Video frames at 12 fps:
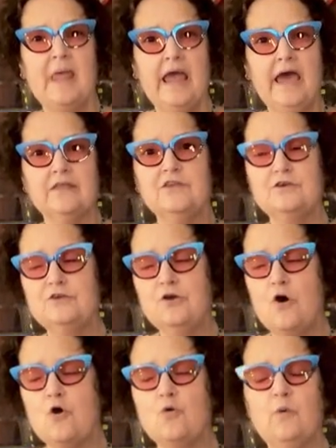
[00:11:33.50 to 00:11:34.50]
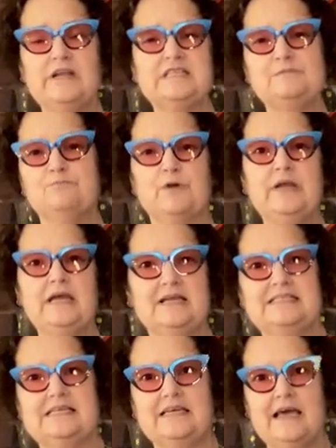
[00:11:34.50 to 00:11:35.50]
And the yoke, what it's bringing
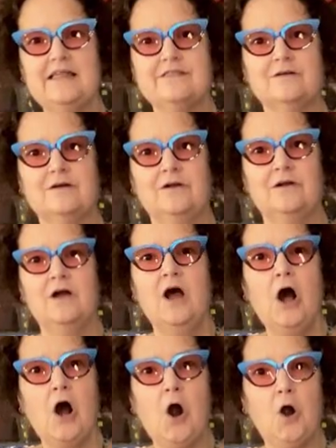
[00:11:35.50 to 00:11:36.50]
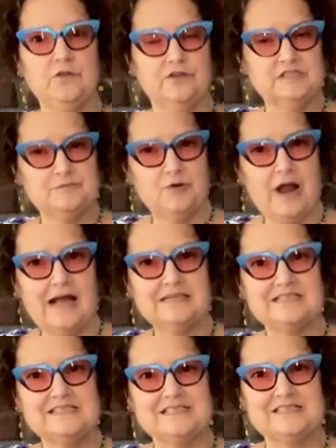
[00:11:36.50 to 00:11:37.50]
together are these
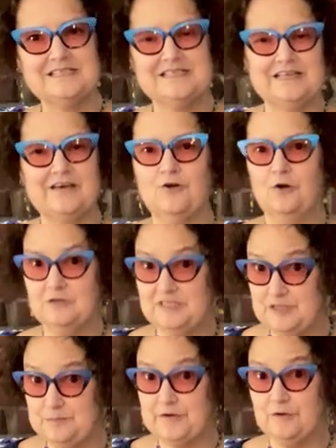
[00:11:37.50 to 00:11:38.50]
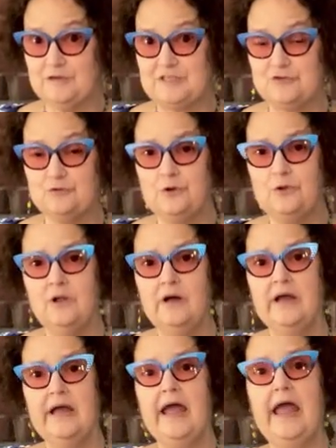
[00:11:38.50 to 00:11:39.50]
practices that are spiritual
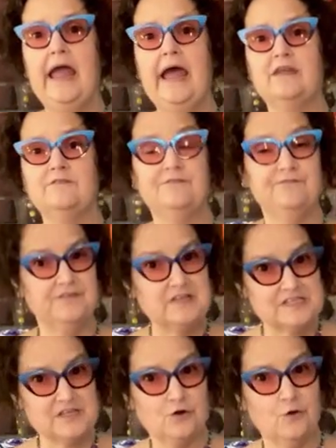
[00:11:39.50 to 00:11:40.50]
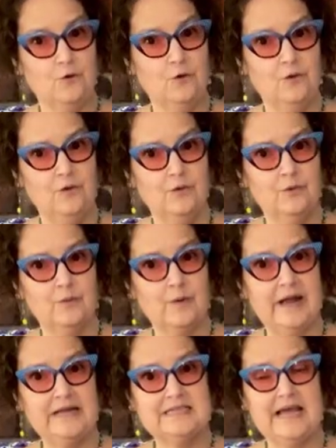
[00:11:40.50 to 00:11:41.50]
and physical,
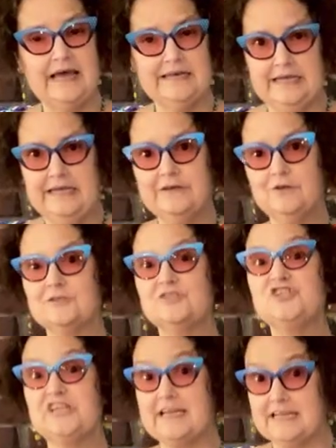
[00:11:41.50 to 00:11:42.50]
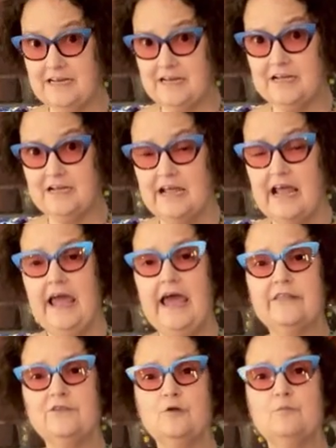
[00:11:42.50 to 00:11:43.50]
right? And energetic.
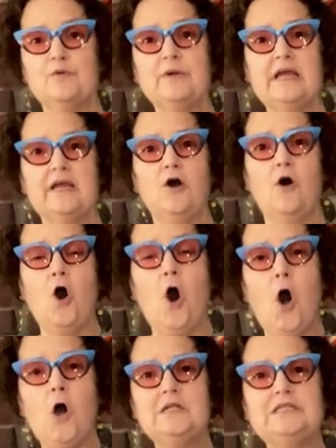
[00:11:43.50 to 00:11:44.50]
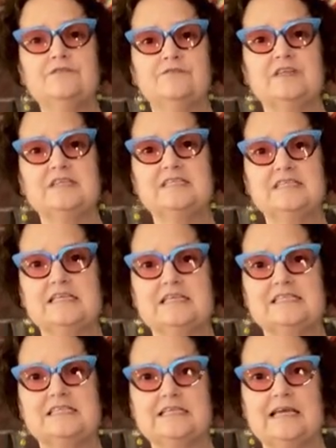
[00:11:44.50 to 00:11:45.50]
And they're bringing all of these
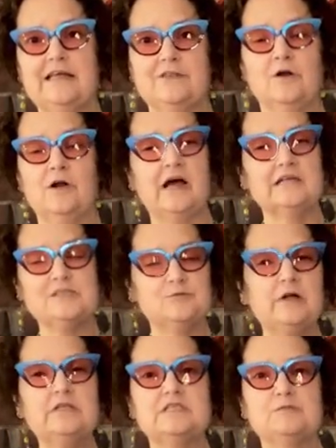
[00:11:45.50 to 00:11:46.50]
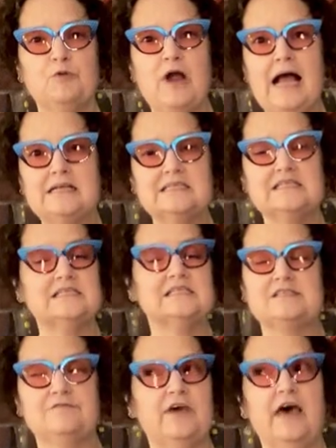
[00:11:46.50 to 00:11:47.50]
things together, as well as
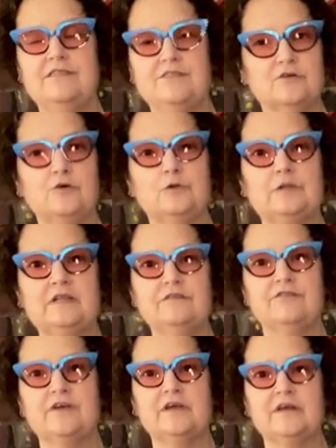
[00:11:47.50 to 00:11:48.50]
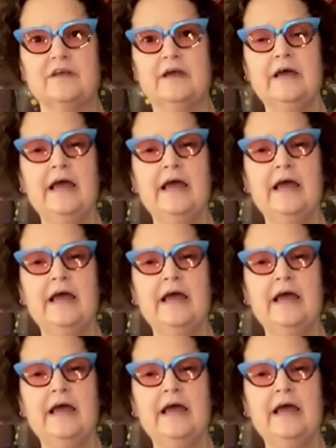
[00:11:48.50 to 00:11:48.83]
practices of ethical living,